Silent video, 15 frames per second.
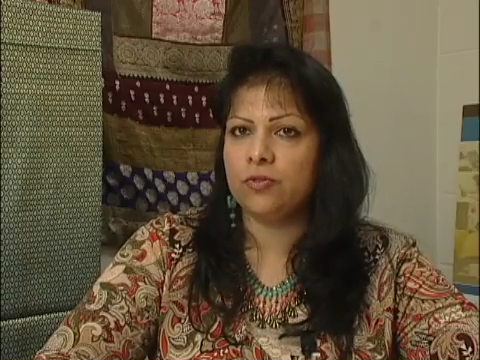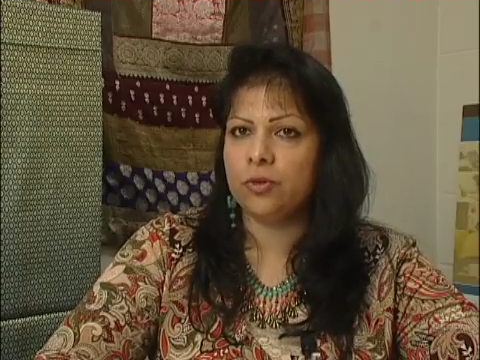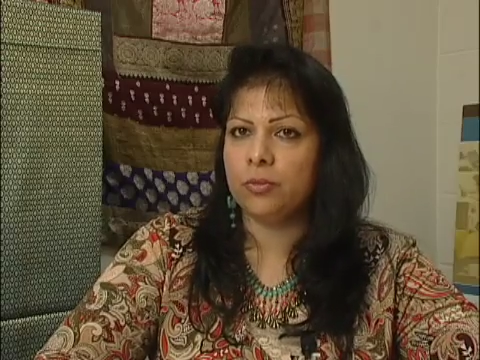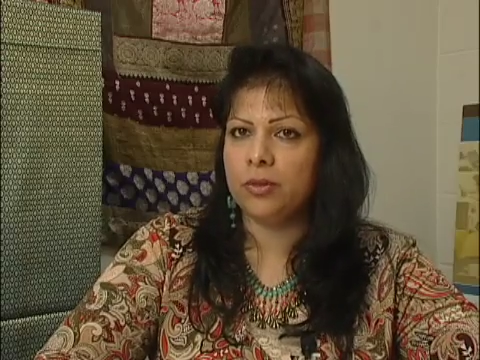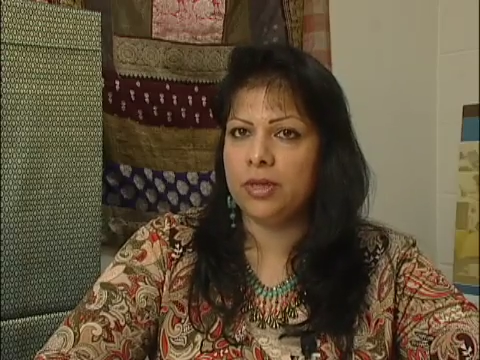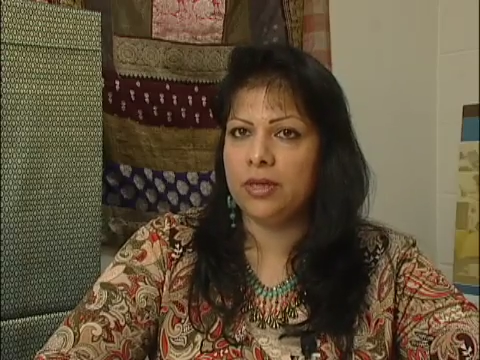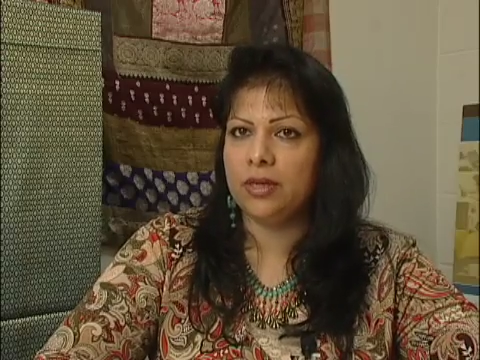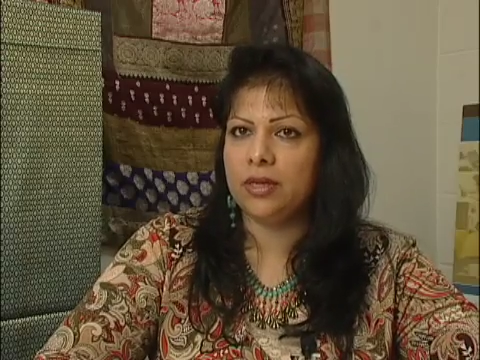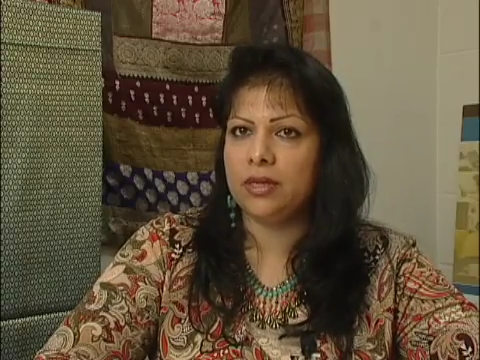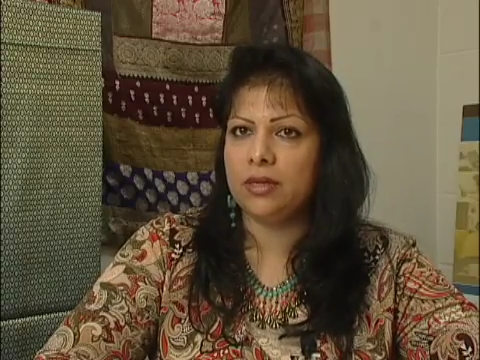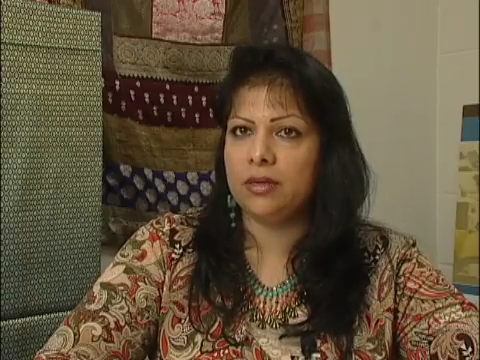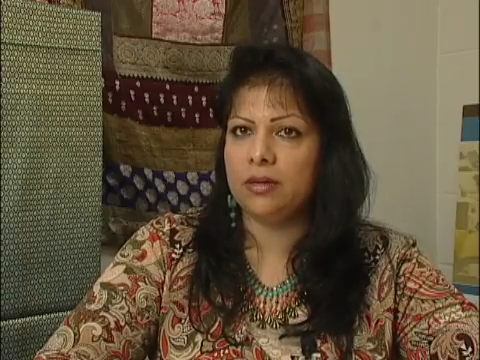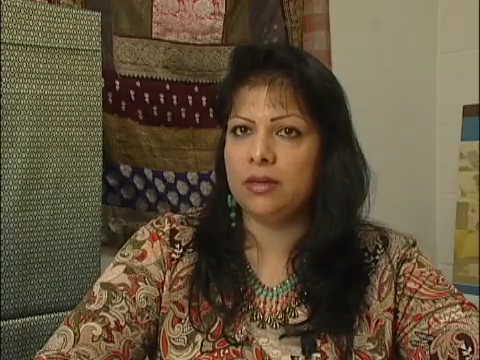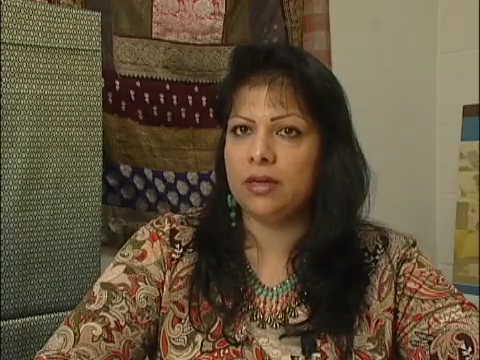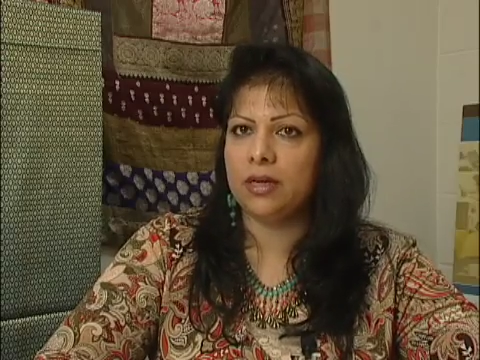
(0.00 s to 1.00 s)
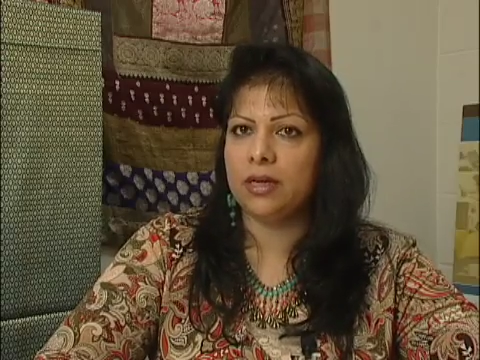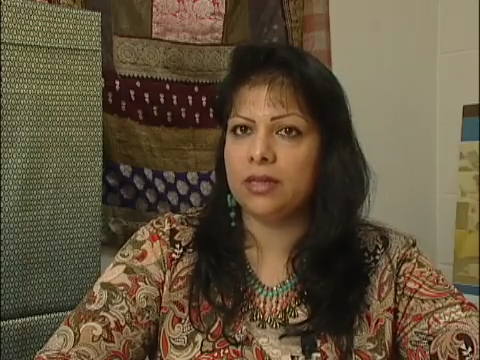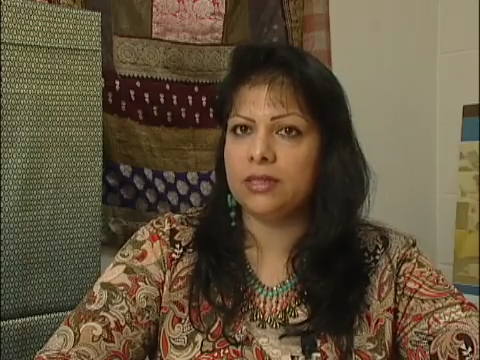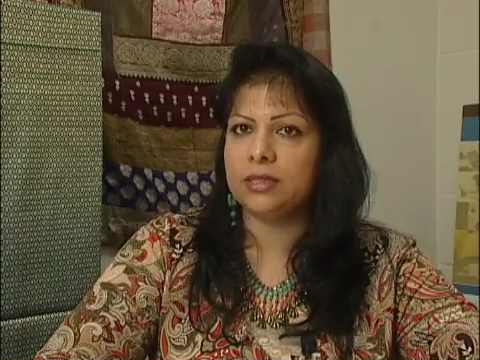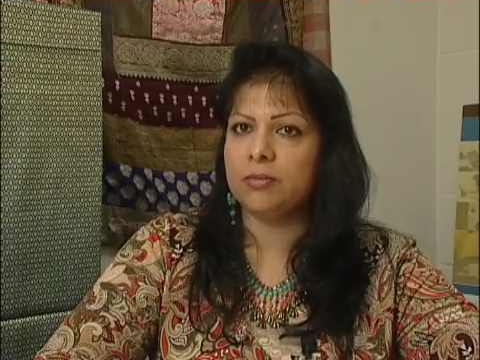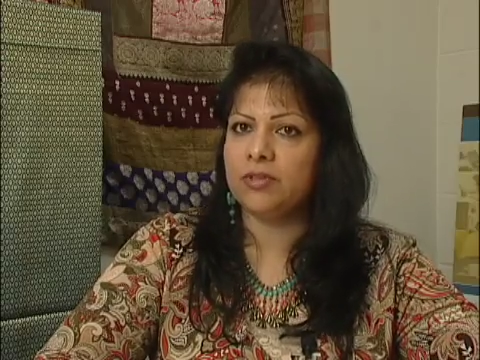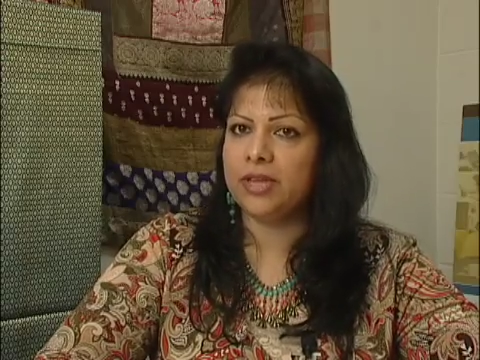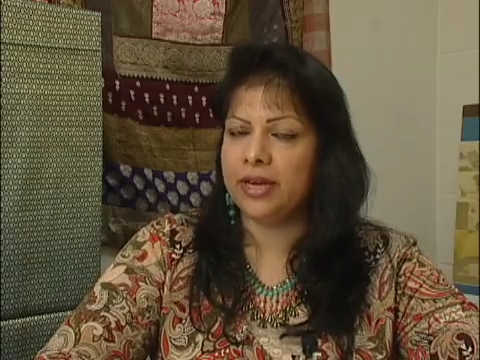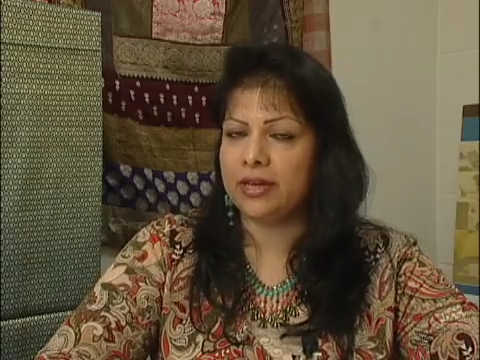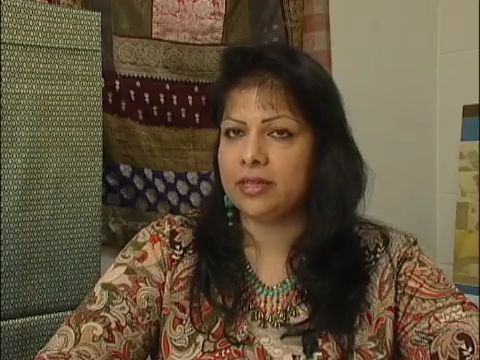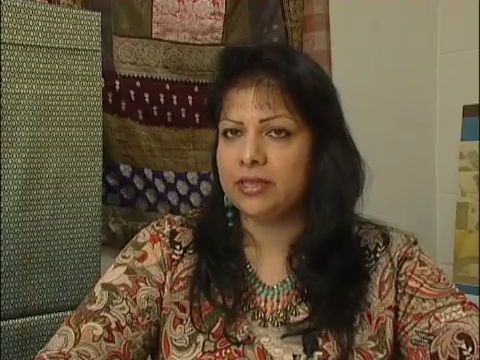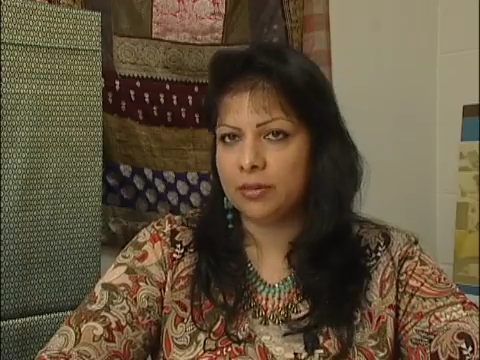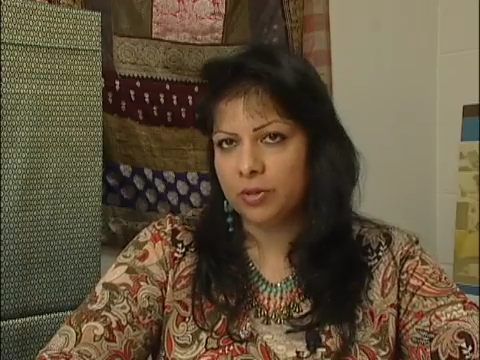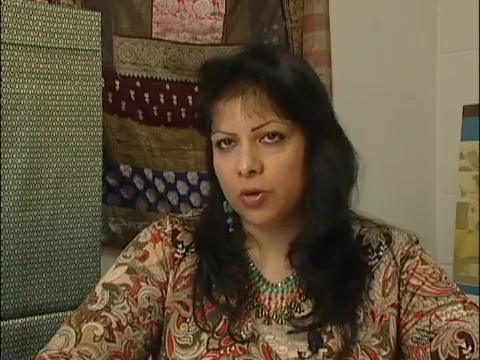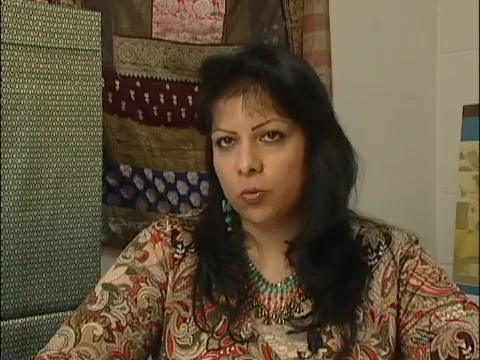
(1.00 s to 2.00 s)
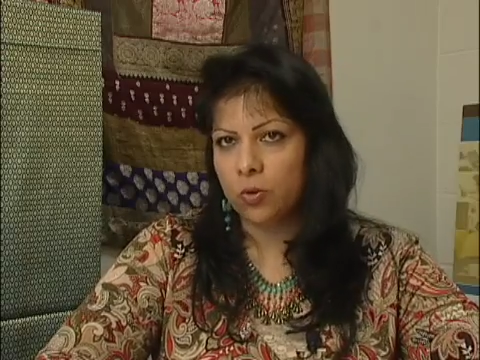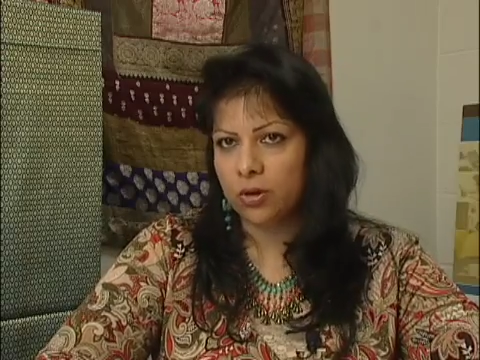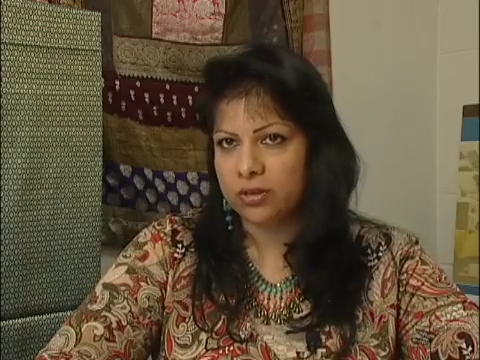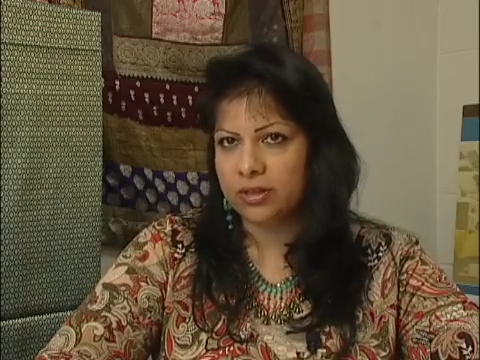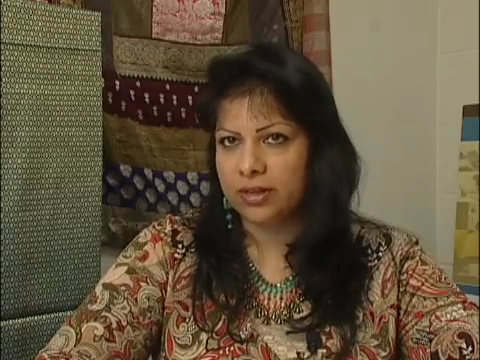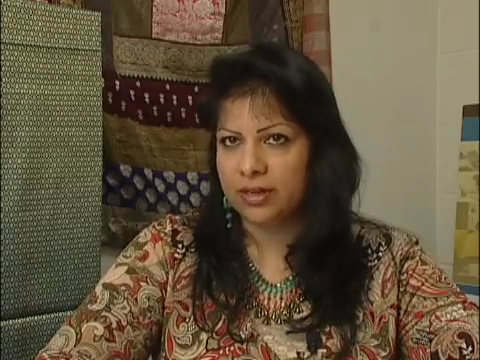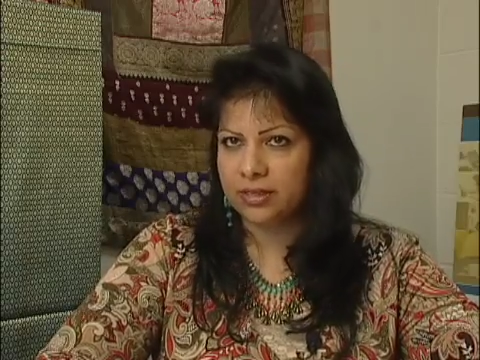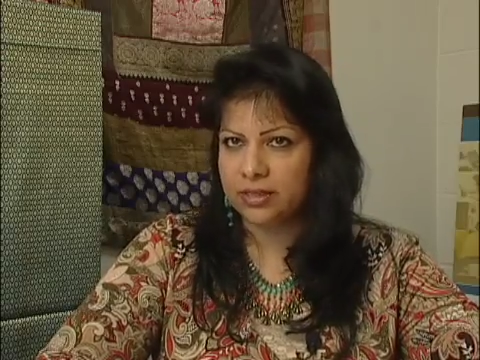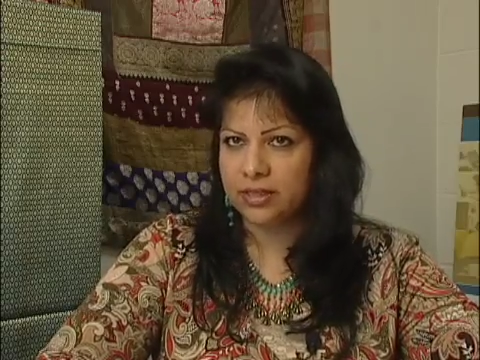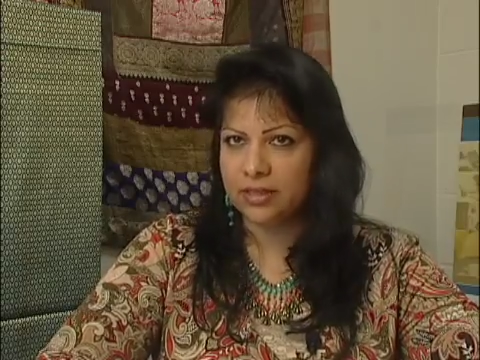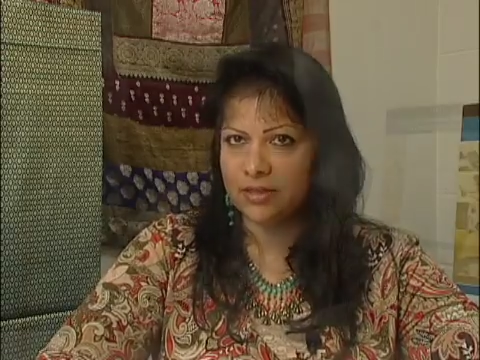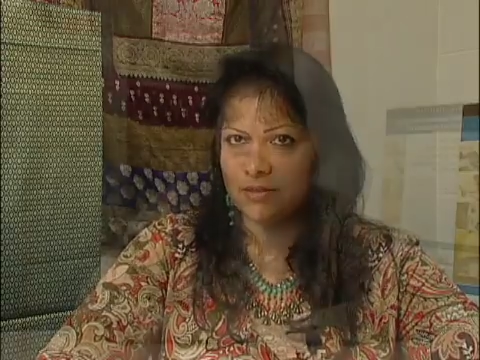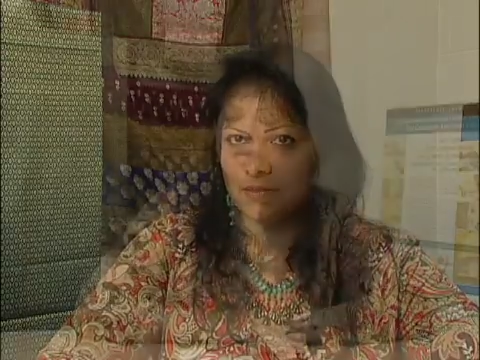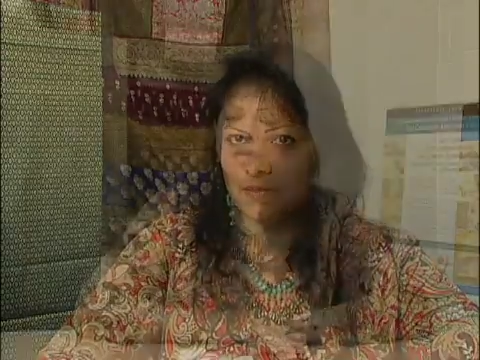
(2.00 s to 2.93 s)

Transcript: for me in some of the academic work that I did.